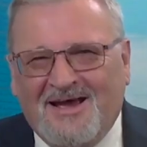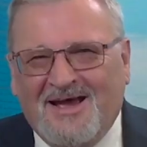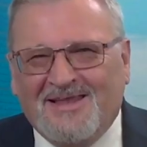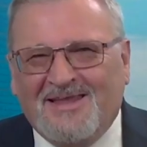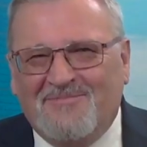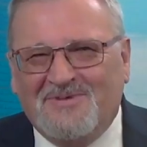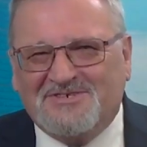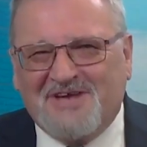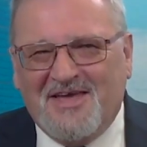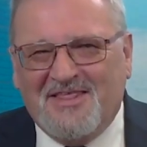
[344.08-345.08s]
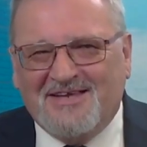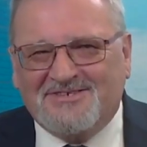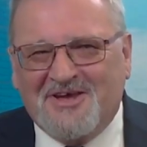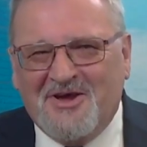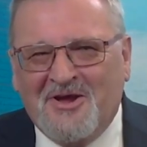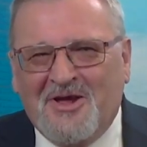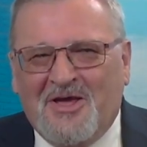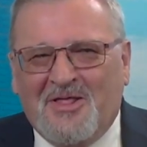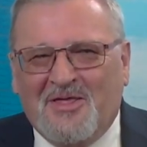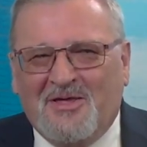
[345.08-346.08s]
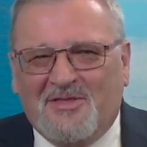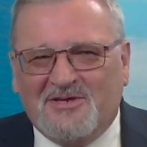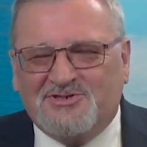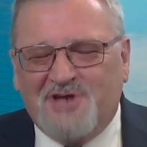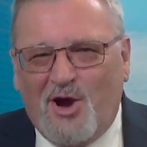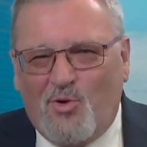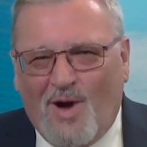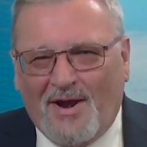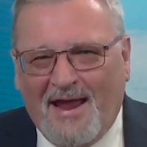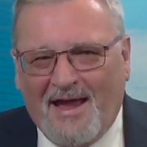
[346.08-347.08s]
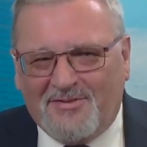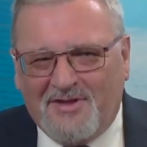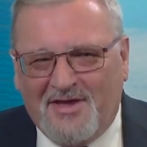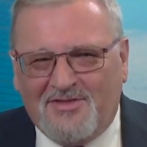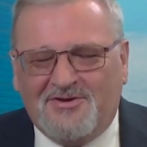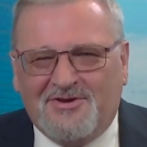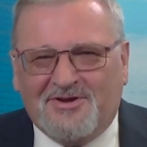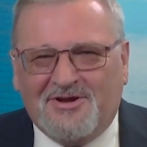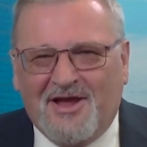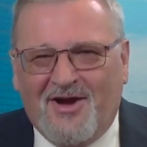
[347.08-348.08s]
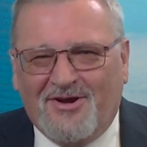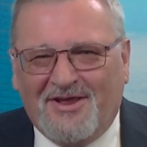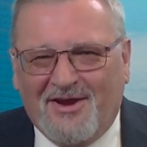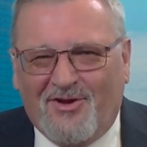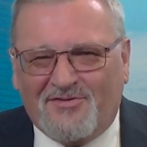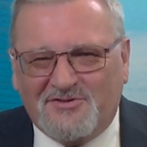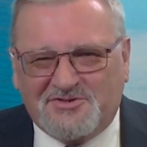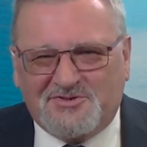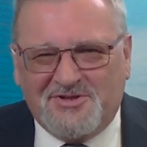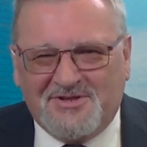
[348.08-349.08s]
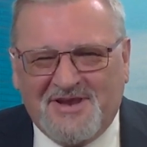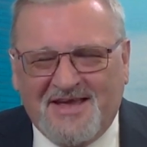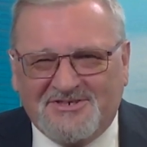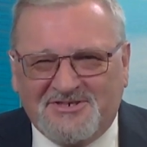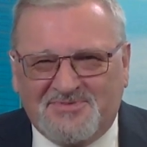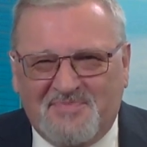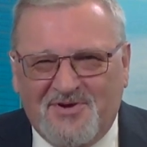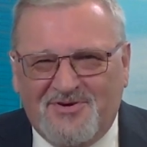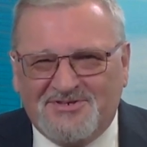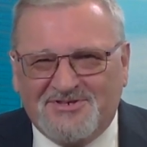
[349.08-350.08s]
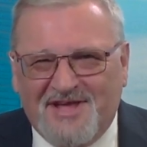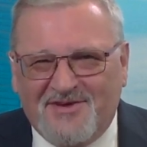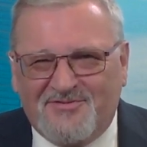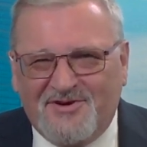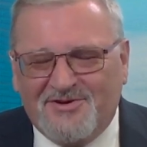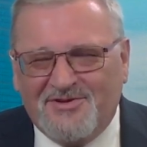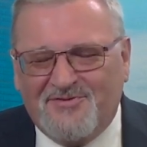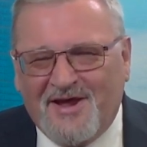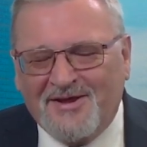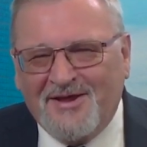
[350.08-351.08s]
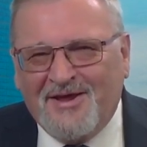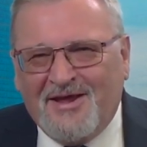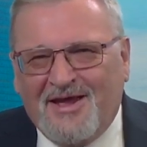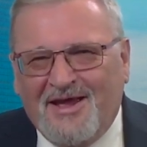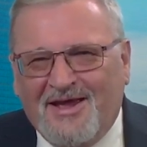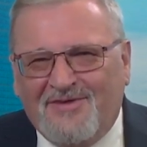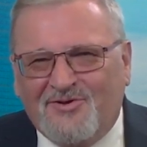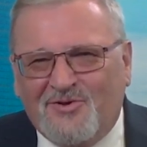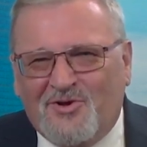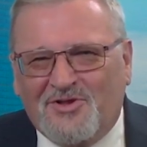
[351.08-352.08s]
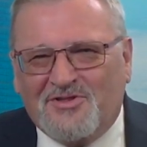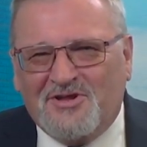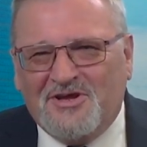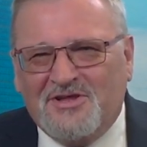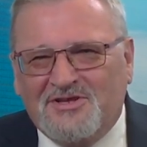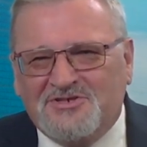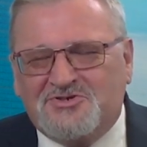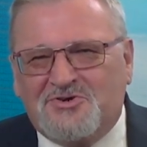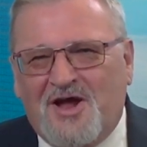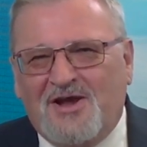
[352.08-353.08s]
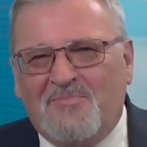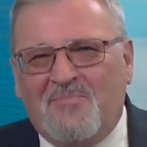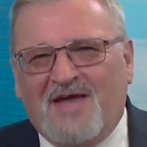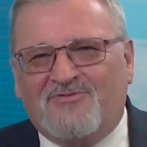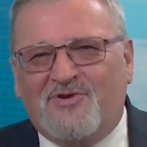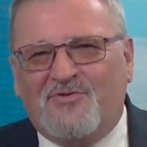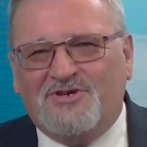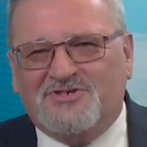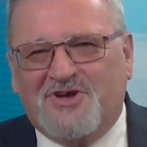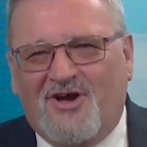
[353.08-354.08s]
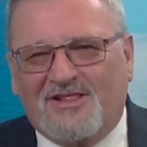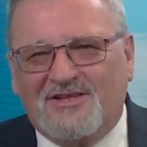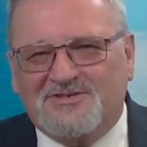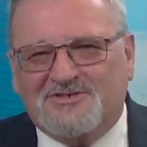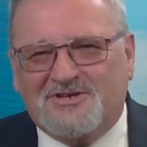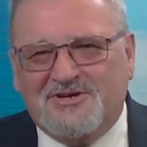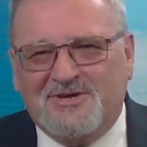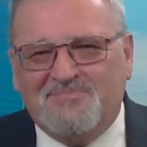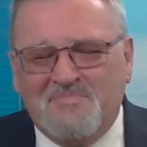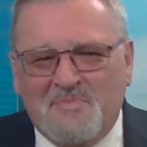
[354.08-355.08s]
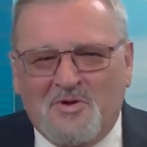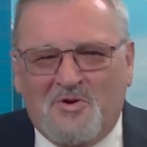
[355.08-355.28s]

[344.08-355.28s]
Uh, let me say that. So there, there's no one out there that you can go and get off the street that has experience in that field. In fact, uh, if you look at the, the Australian Battery Recycling Scheme,